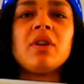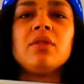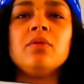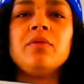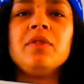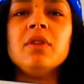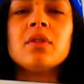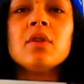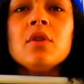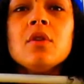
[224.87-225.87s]
I do feel it.
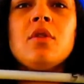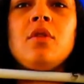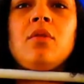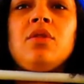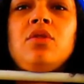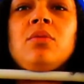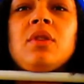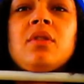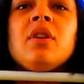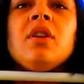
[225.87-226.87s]
What you
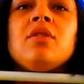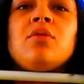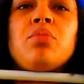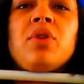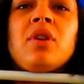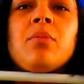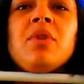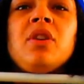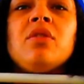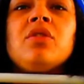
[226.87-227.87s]
want is to bring up
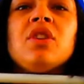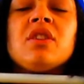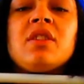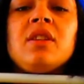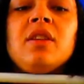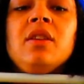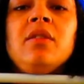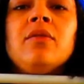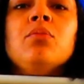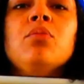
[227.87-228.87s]
your chest
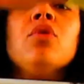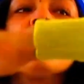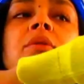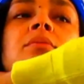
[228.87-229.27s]
even more.